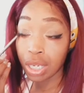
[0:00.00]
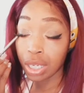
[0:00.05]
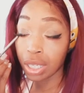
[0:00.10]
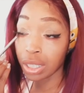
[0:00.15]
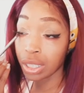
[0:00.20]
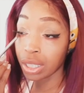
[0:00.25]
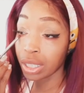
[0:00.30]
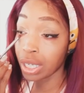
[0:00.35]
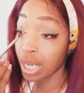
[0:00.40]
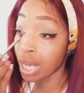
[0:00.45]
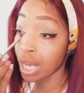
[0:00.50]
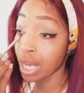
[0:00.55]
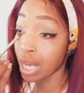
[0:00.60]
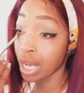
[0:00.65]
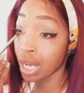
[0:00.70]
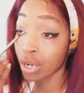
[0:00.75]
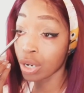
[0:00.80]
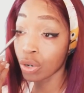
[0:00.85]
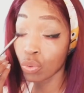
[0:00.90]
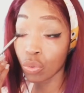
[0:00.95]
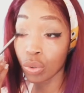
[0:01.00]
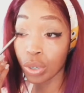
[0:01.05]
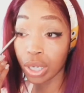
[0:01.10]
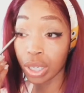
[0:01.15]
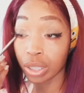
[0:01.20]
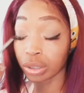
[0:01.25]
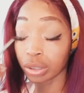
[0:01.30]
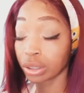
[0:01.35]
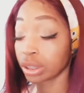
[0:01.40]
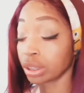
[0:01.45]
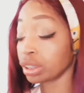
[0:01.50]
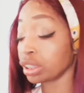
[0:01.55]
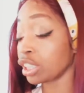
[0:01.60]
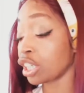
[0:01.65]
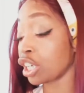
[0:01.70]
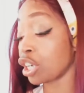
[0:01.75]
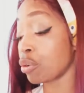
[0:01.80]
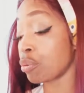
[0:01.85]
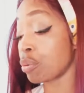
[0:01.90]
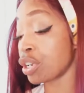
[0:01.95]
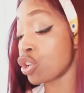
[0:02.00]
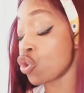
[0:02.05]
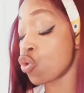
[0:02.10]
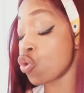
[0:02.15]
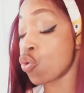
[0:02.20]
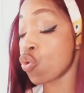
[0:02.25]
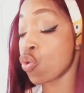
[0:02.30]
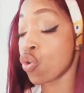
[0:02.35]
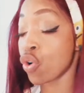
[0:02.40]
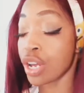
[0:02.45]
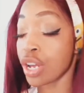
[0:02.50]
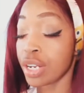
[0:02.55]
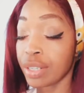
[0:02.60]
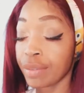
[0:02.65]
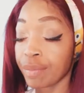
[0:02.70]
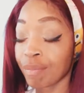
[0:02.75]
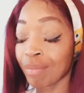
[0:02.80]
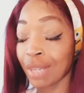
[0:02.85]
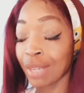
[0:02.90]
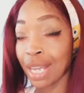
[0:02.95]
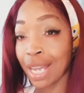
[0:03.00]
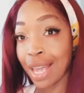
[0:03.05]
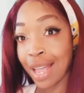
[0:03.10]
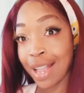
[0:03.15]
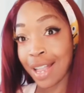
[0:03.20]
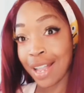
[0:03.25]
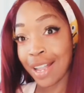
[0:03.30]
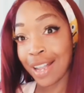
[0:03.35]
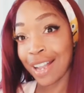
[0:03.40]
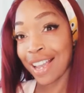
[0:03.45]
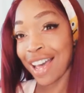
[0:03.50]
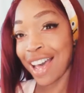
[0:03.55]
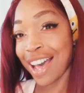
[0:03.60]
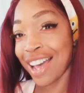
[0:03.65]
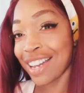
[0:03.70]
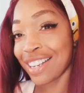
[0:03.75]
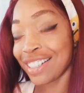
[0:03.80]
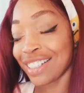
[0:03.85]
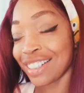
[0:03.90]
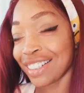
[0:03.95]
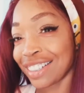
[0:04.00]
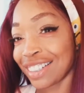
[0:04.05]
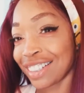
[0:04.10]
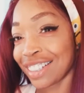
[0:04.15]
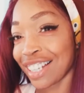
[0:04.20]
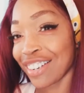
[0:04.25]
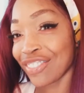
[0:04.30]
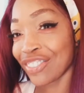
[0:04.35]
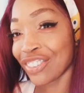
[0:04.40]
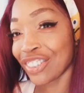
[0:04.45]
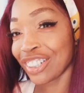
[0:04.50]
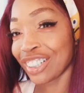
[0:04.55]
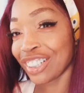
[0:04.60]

Yeah, what else is going on? I discovered